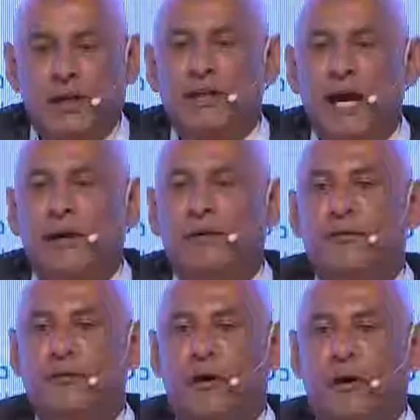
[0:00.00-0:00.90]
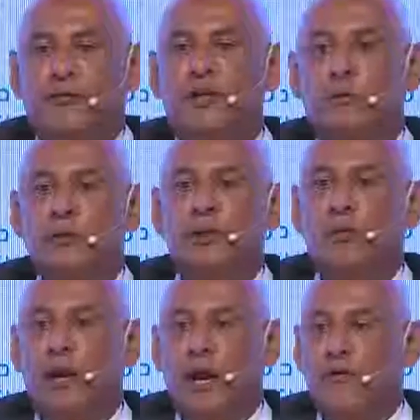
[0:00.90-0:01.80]
a target of, of
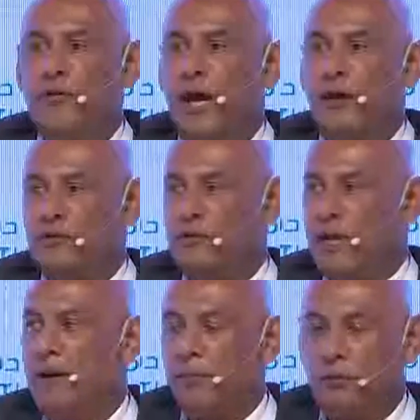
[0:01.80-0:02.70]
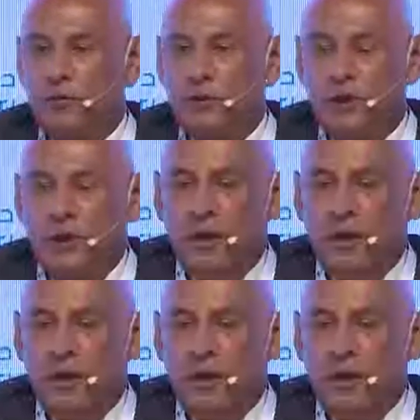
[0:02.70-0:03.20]
sequencing one hundred thousand samples,